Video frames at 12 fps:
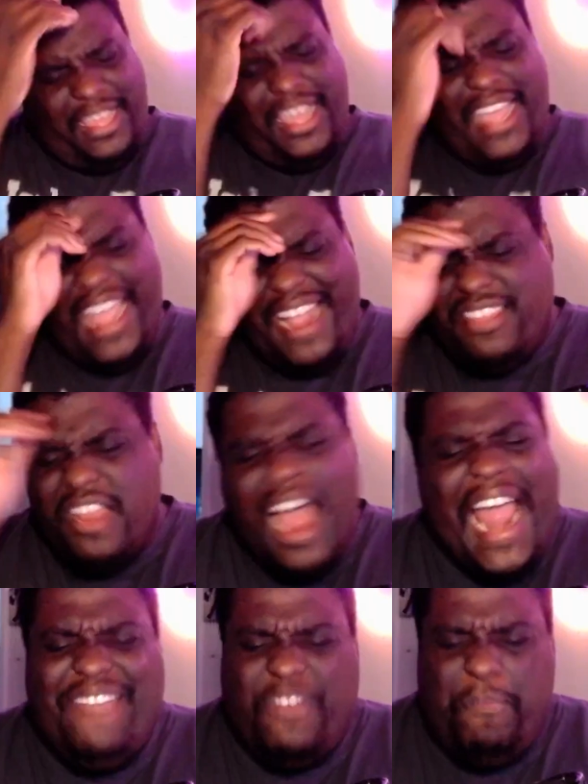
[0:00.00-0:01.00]
It's not
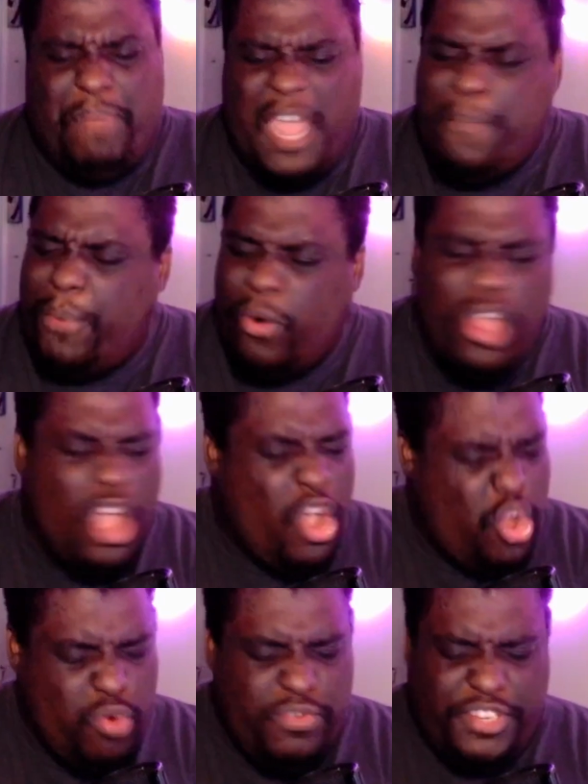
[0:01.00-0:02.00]
even people who
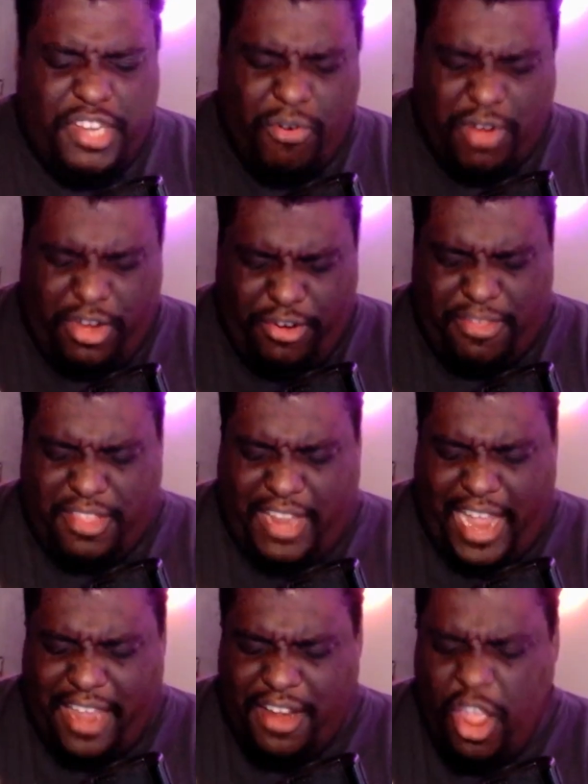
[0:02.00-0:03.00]
don't
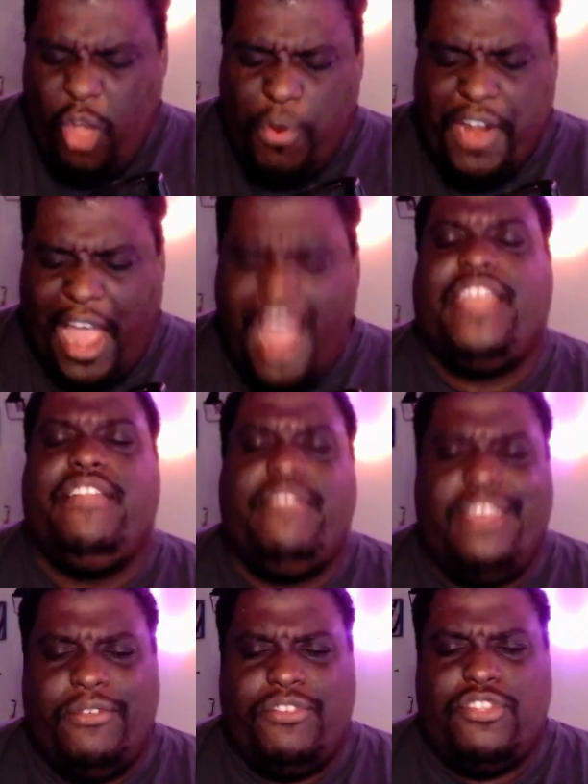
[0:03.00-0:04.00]
understand what I consider
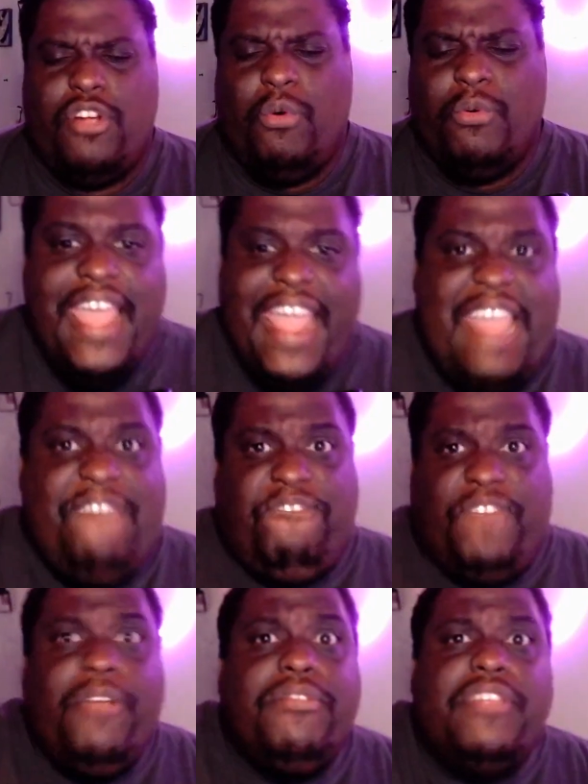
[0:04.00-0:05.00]
Star Wars. It
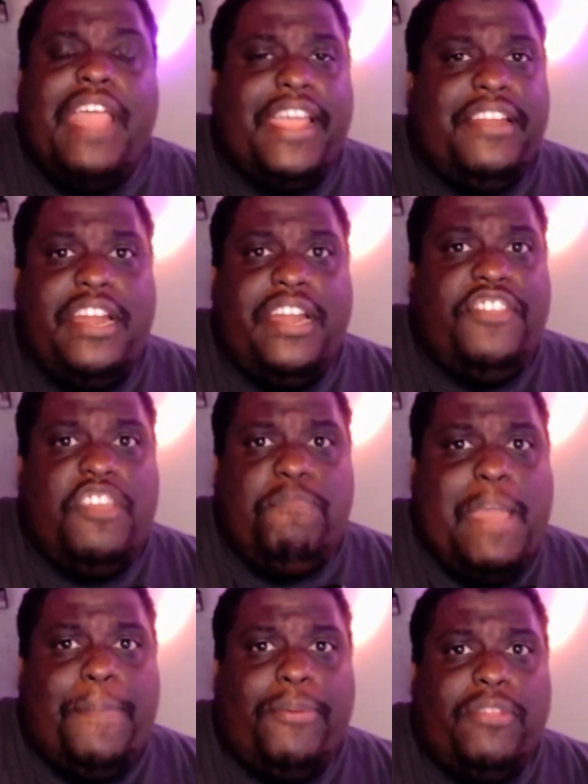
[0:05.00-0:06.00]
feels like none of these
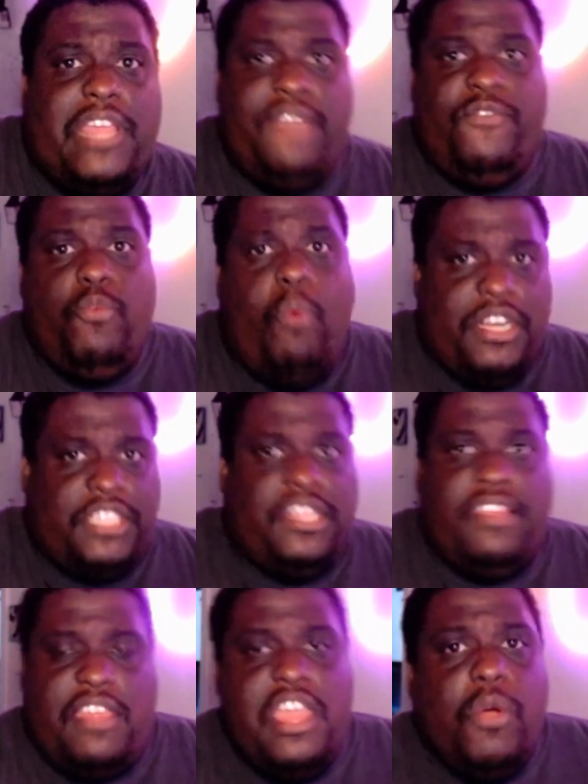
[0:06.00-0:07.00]
people even watch the
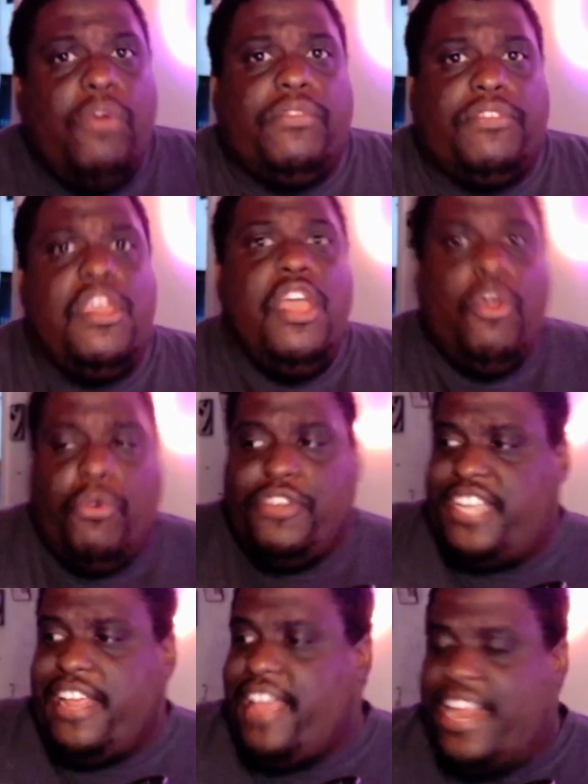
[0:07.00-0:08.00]
sequels or
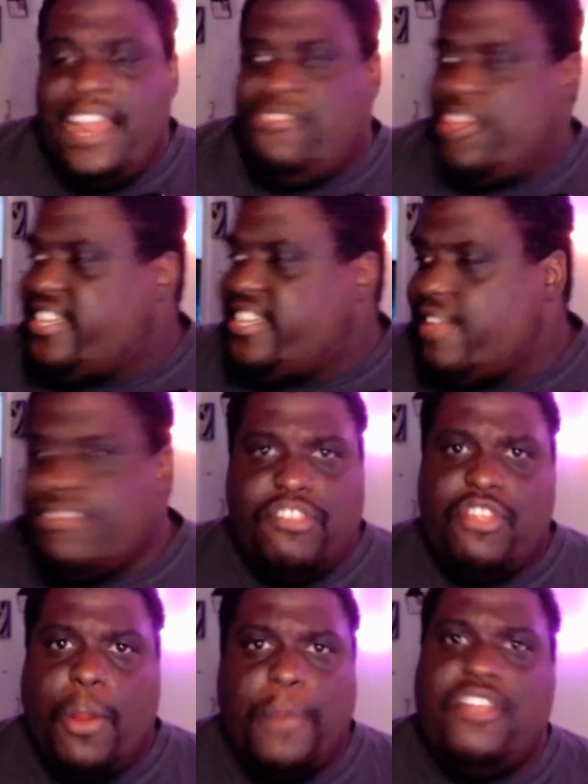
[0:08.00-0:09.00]
anything Disney Star
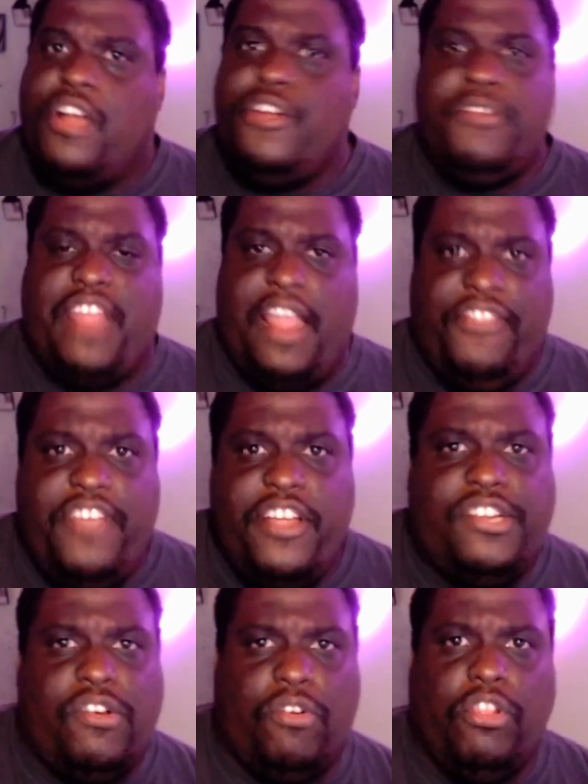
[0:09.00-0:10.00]
Wars to understand the
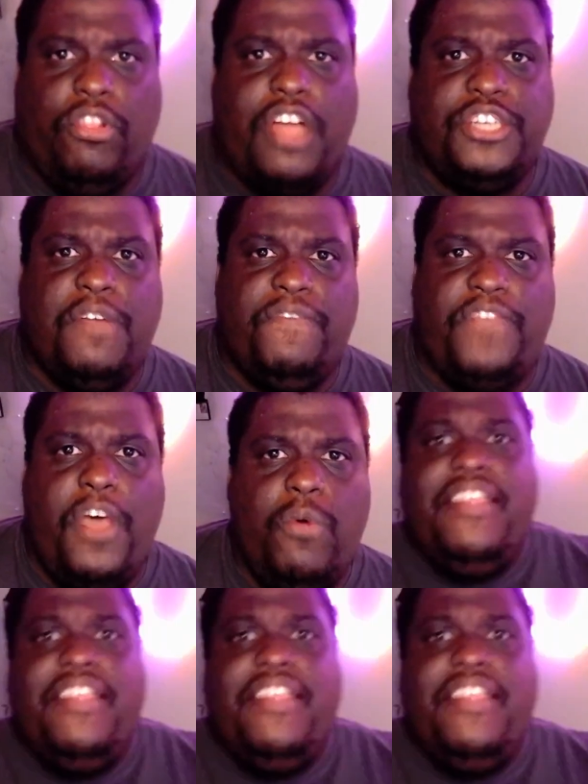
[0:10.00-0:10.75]
internal logic of those.